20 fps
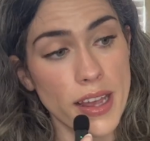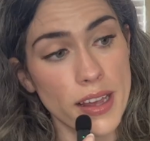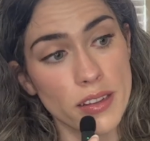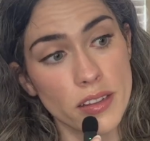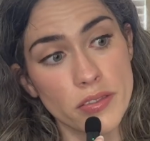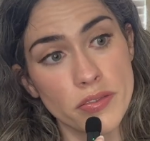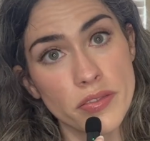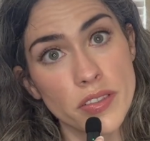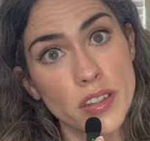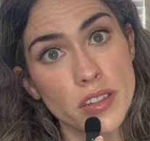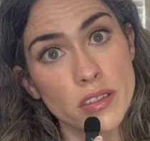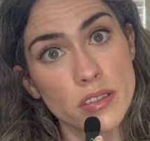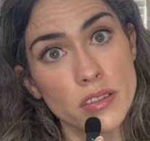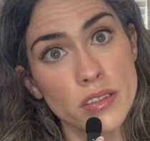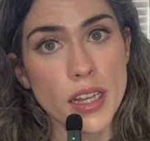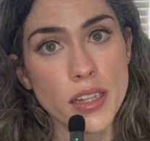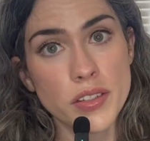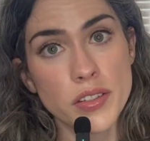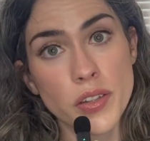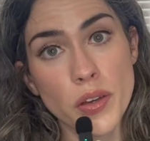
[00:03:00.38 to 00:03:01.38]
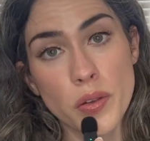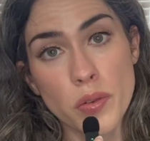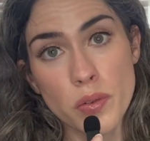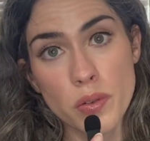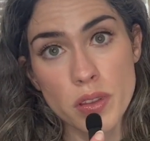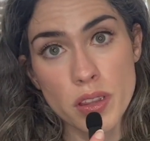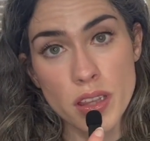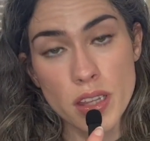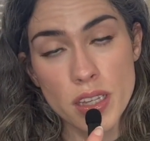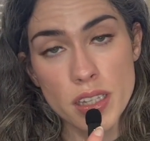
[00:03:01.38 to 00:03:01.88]
Ella Fields, and so
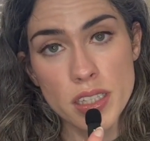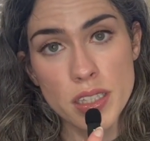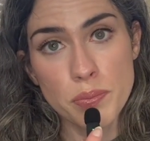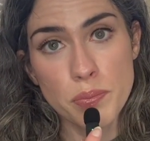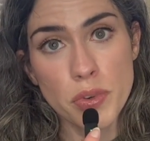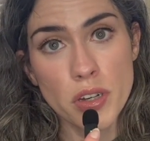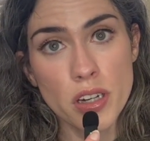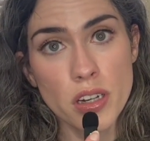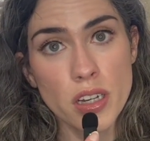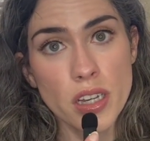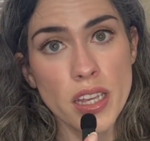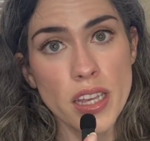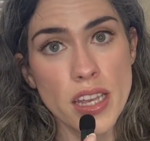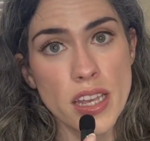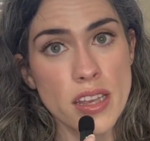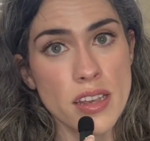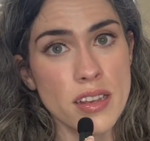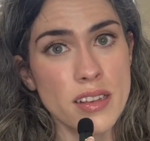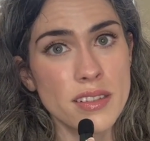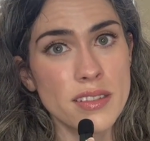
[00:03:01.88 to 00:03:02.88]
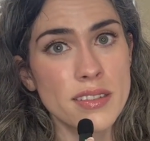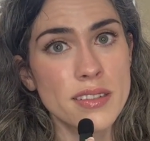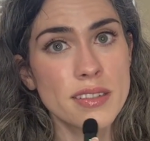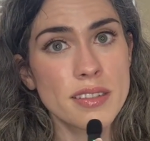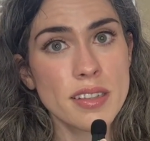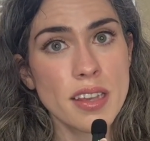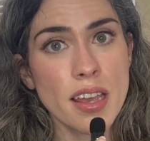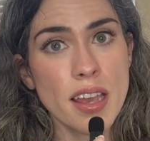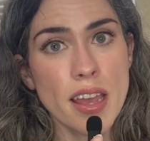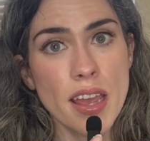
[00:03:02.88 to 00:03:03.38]
this book
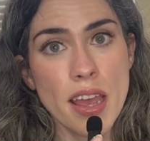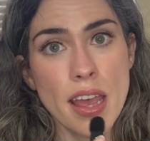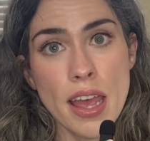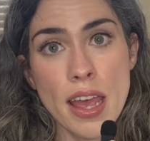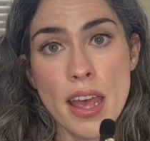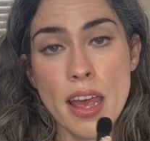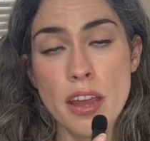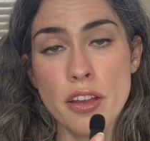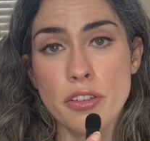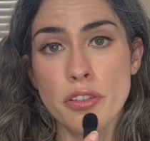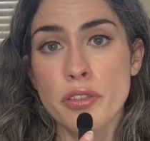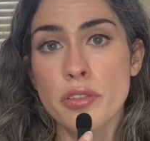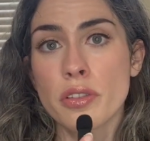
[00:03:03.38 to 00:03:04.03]
is a